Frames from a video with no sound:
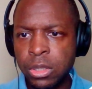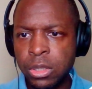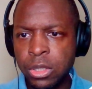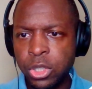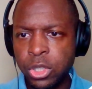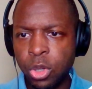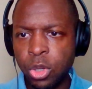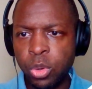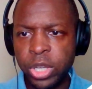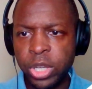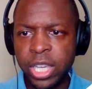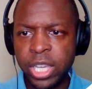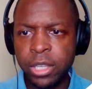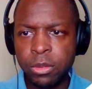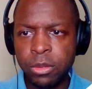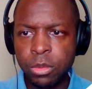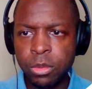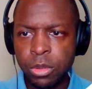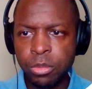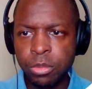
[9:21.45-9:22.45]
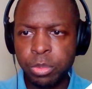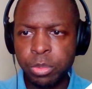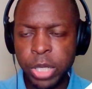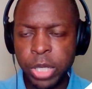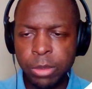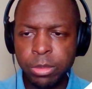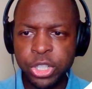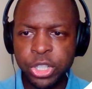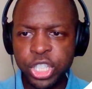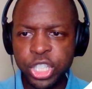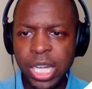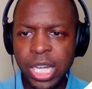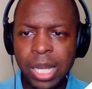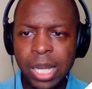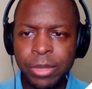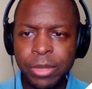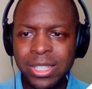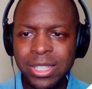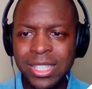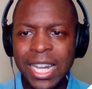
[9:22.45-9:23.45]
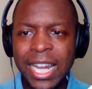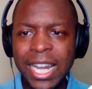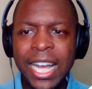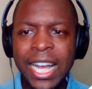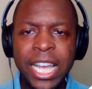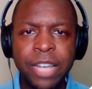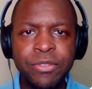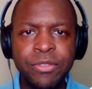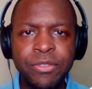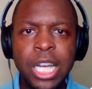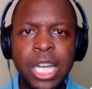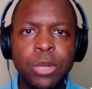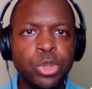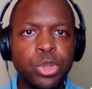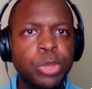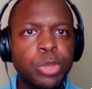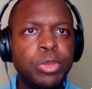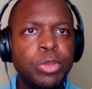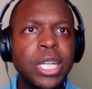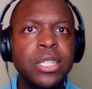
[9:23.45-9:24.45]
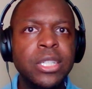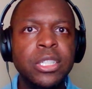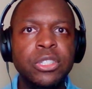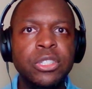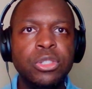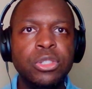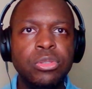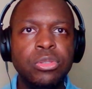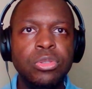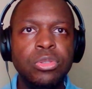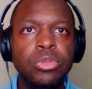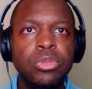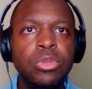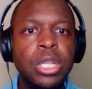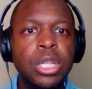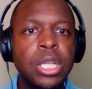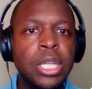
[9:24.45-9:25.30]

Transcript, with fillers: So again, published comments that I have not responded to